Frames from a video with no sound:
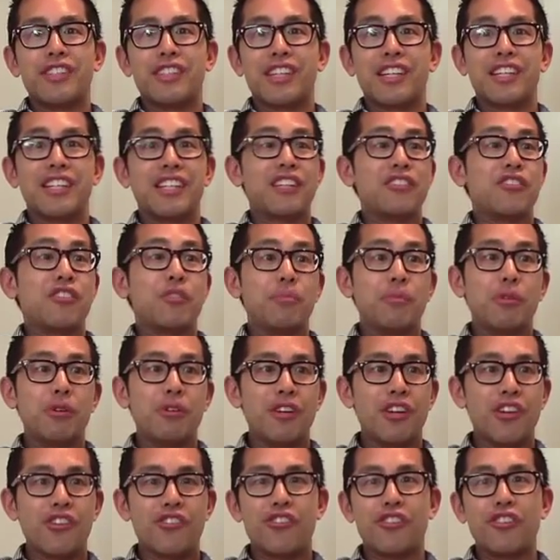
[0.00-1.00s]
It can lead to mood
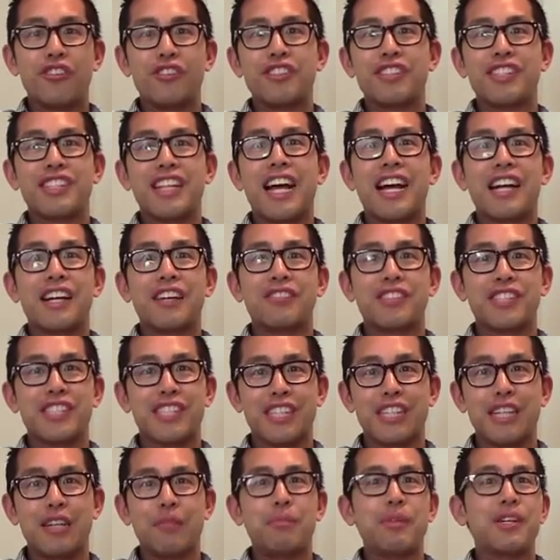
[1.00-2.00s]
issues, lack of
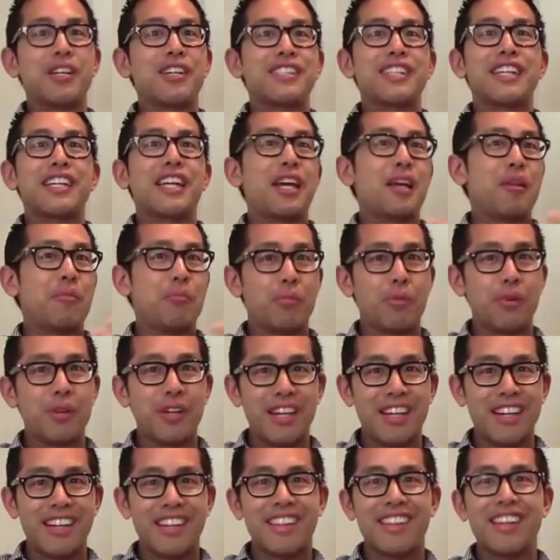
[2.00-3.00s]
sleep because they can't
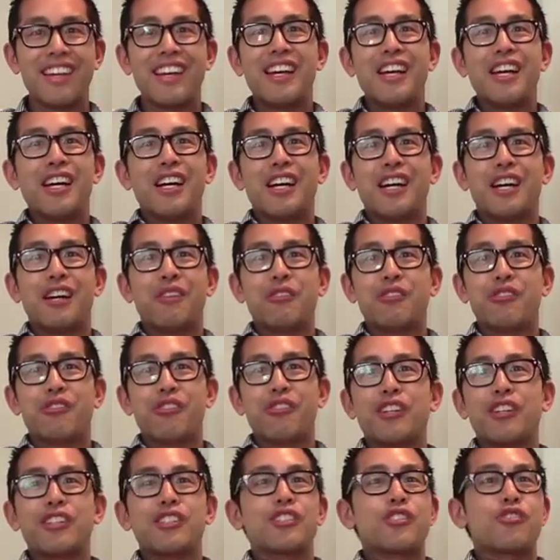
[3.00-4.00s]
breathe, which
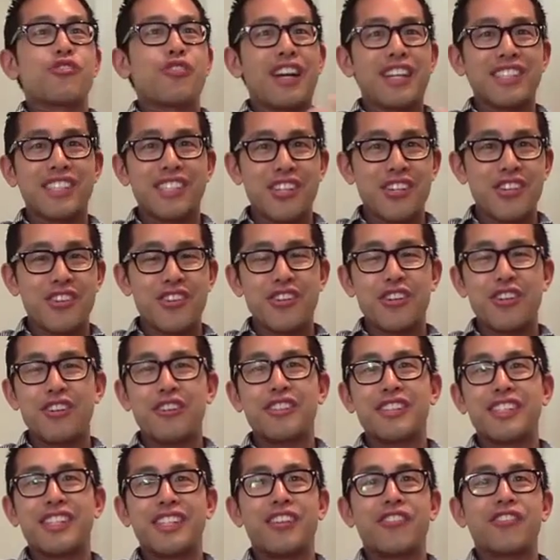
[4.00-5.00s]
stress
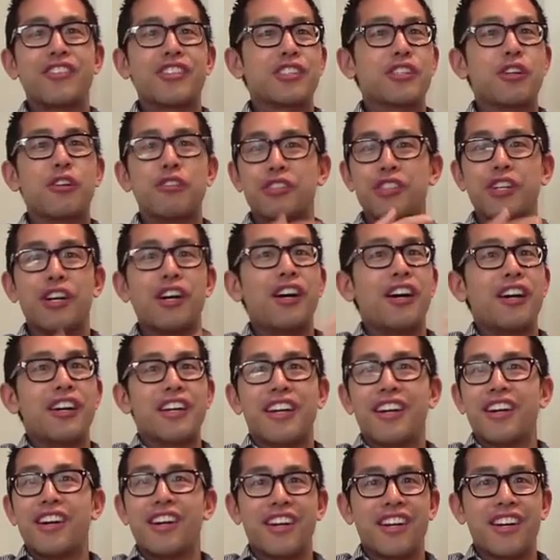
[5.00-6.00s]
issues, and it just goes on
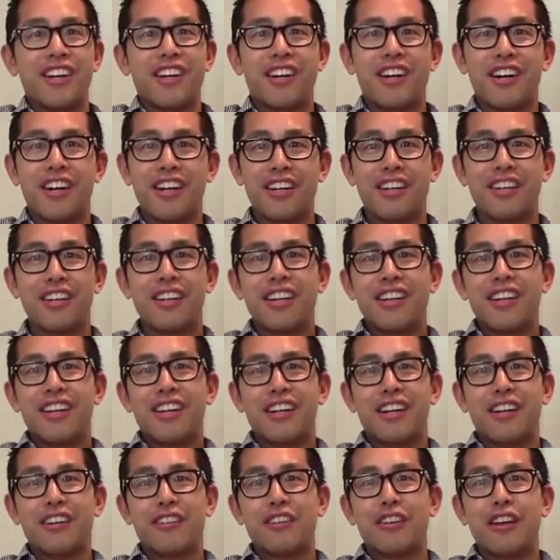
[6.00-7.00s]
and on and
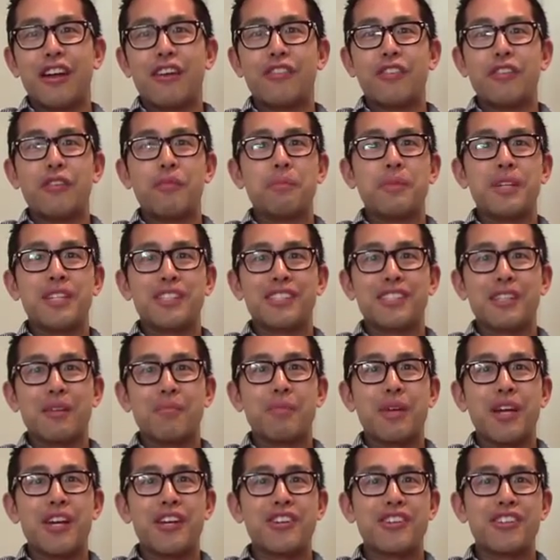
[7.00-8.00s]
on. There have even been some
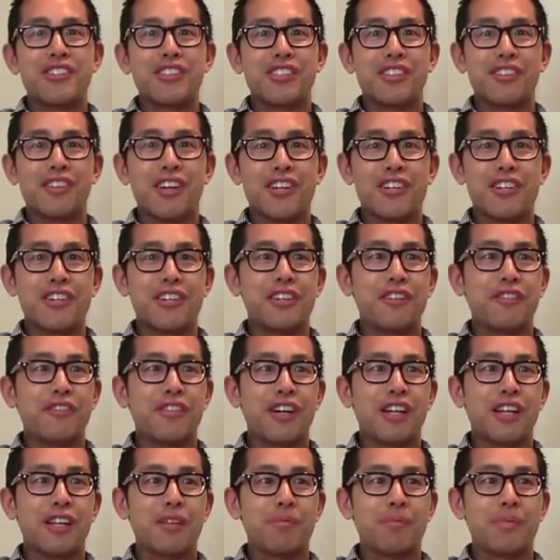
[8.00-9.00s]
patients who actually
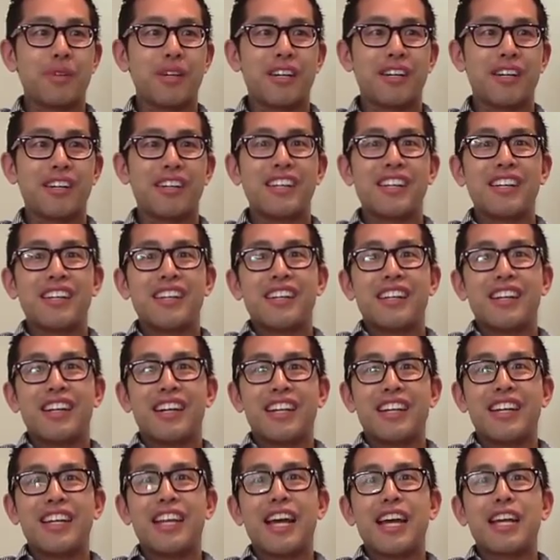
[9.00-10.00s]
develop
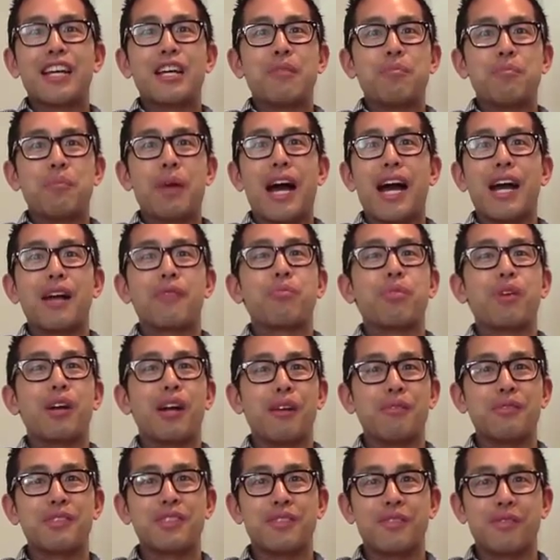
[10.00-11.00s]
neck and back
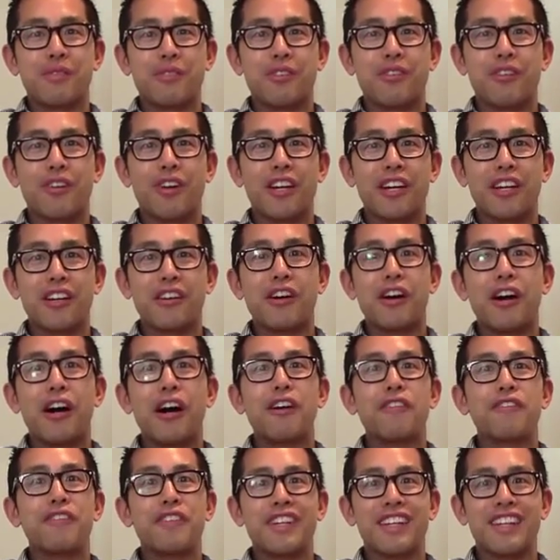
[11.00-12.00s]
problems from chronic
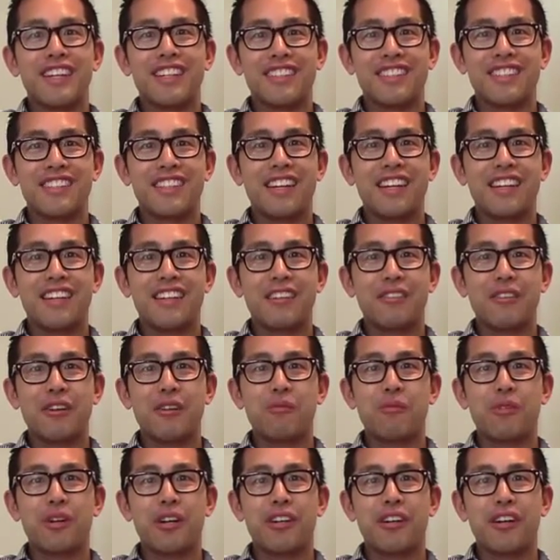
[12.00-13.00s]
coughing and
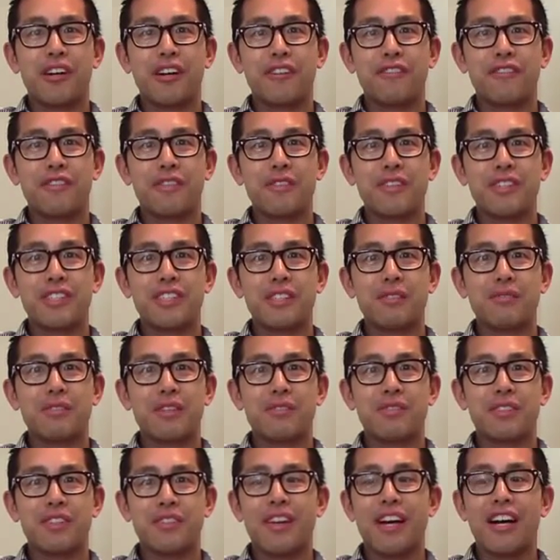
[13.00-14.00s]
whatnot from the
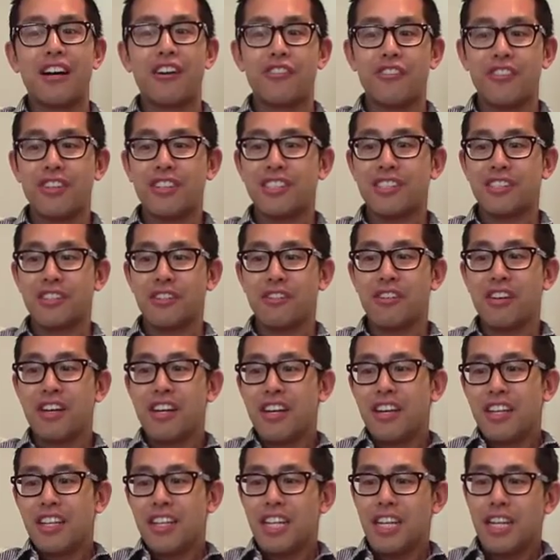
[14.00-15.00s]
symptoms of allergies. So
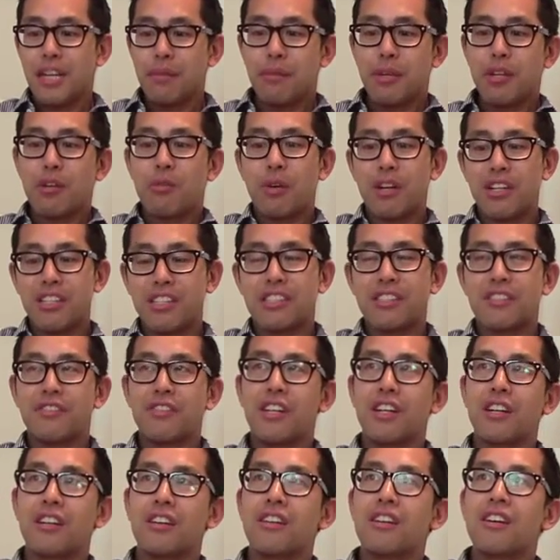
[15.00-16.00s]
they can be quite
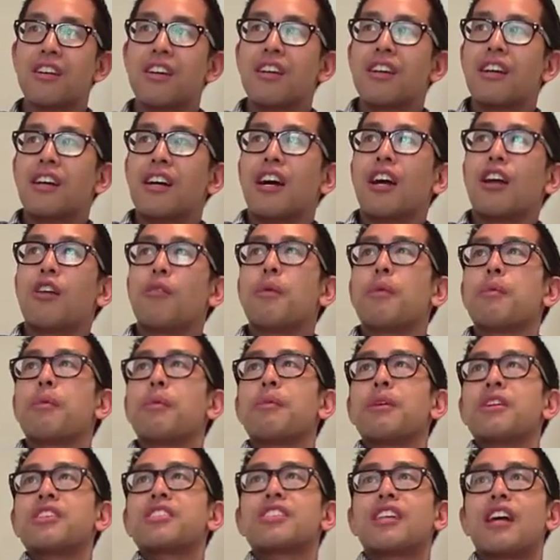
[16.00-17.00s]
severe. I remember
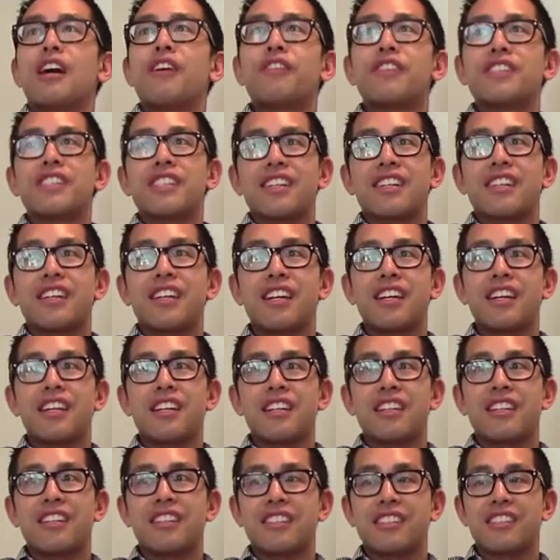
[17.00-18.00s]
myself as a kid
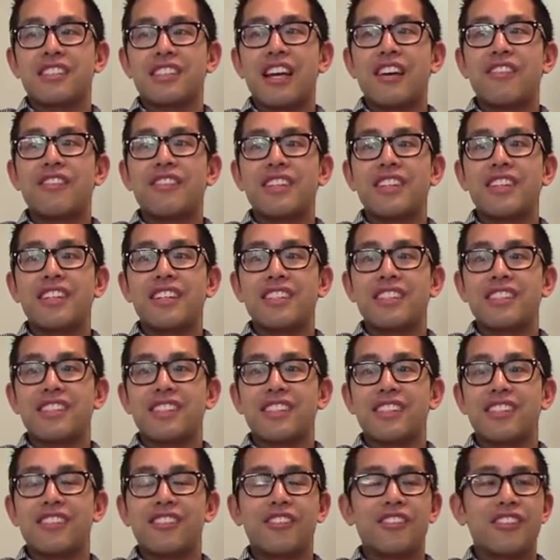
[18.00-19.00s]
in the 70s
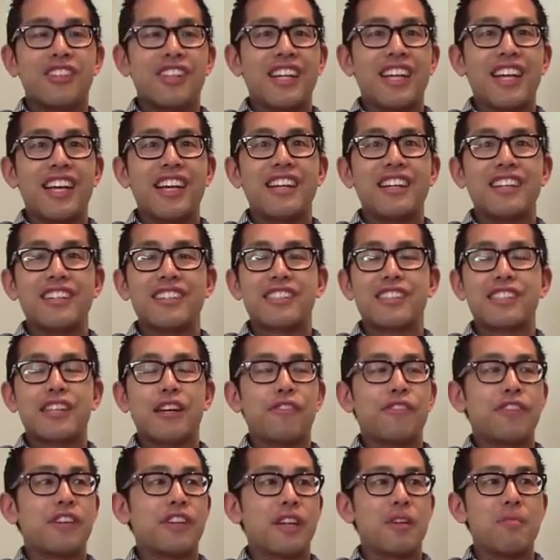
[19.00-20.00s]
and early 80s
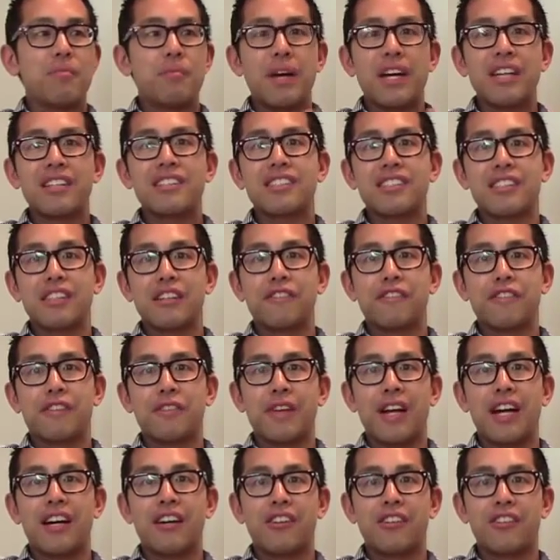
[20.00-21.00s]
suffering immensely from
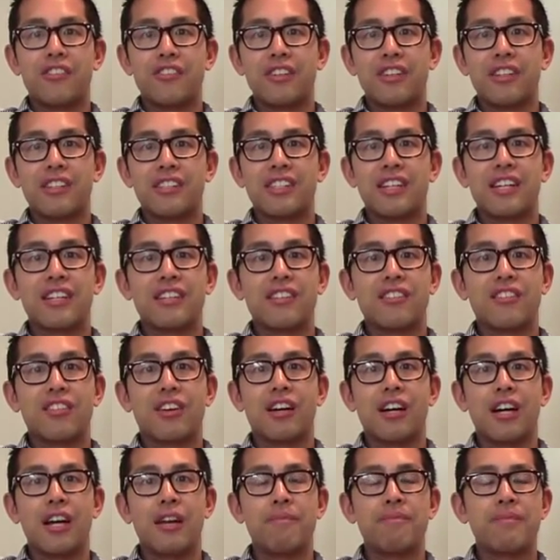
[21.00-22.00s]
allergies. And at the
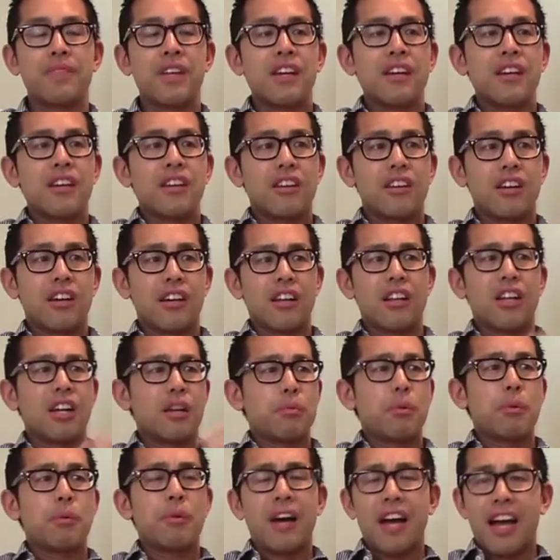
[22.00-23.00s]
time, not a lot of
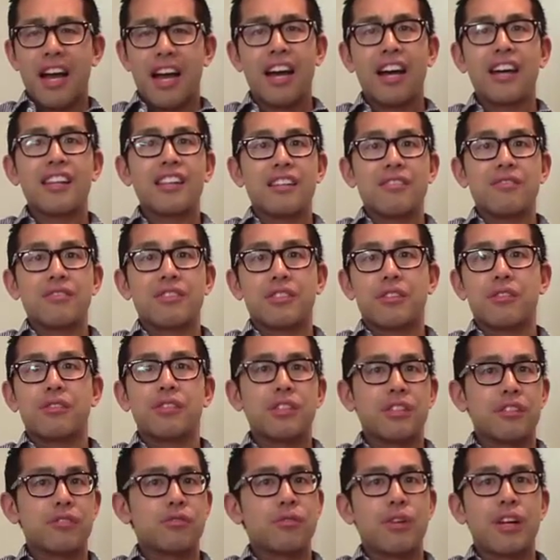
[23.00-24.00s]
people had them, so it
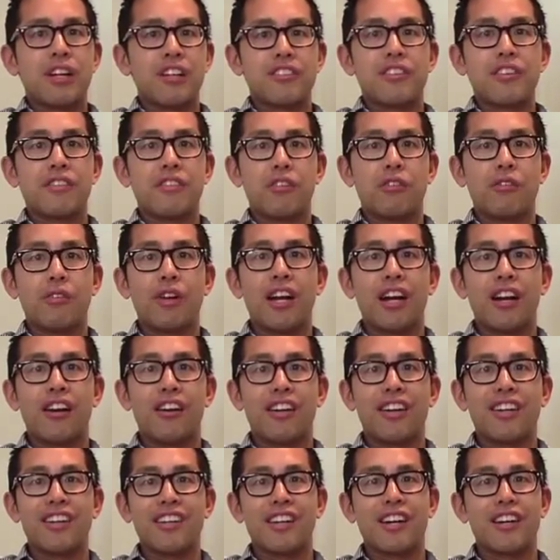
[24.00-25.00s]
was relatively rare.
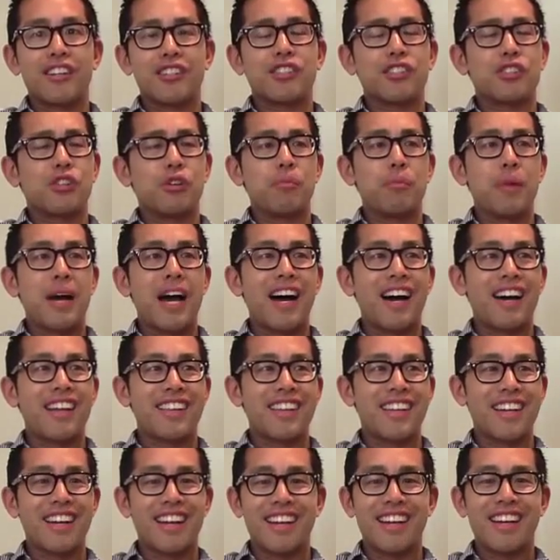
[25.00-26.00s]
And it got so bad
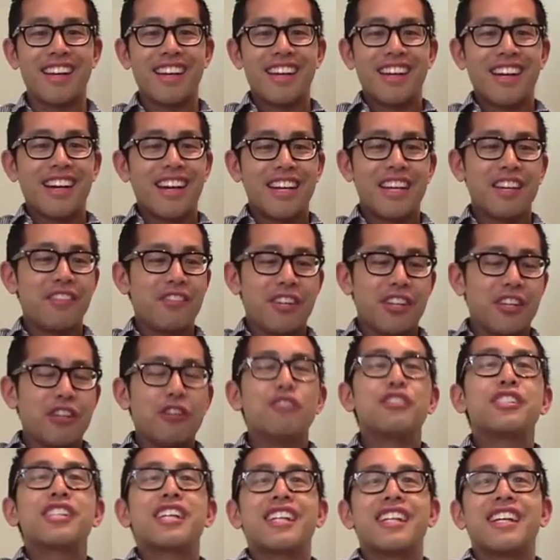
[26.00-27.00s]
that I didn't even
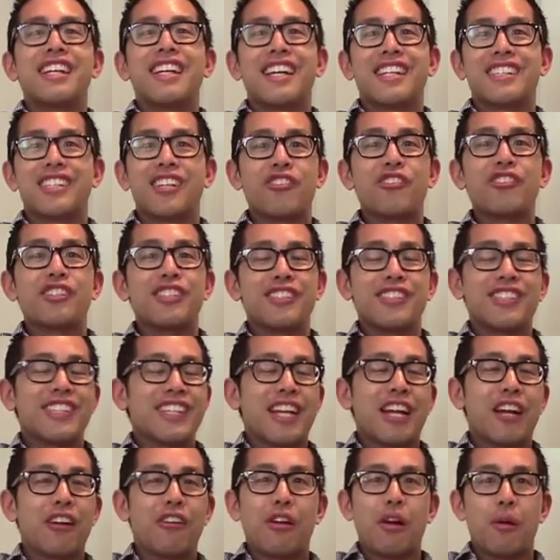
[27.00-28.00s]
use Kleenex. I used to
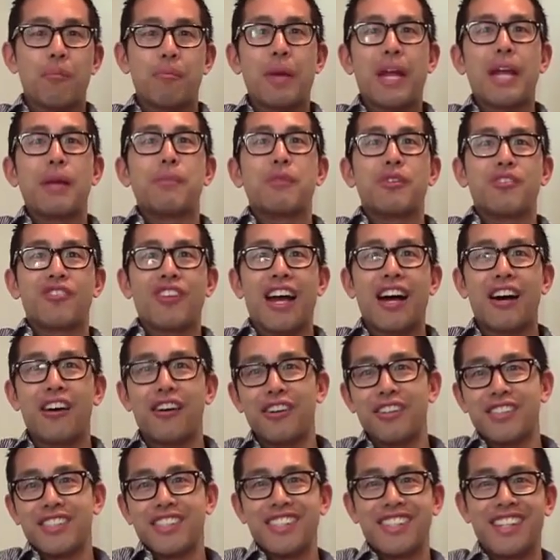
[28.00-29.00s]
carry on paper
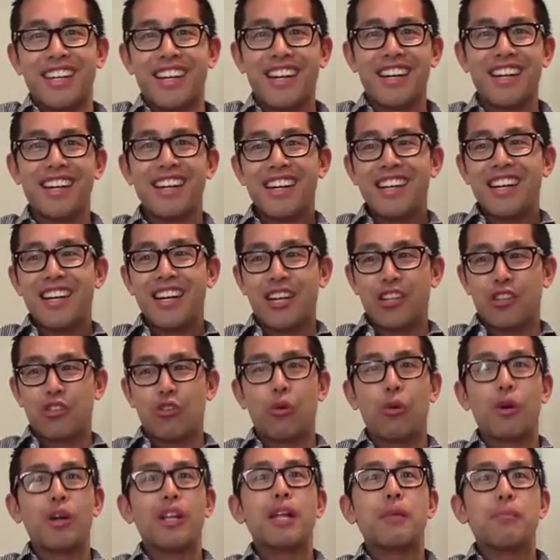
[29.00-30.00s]
towels and
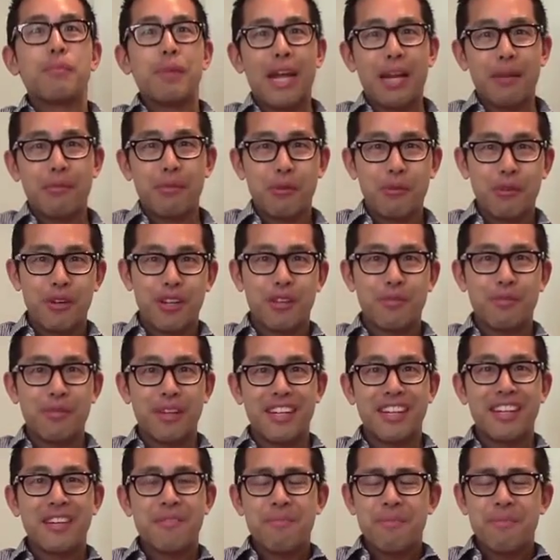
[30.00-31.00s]
toilet paper with me.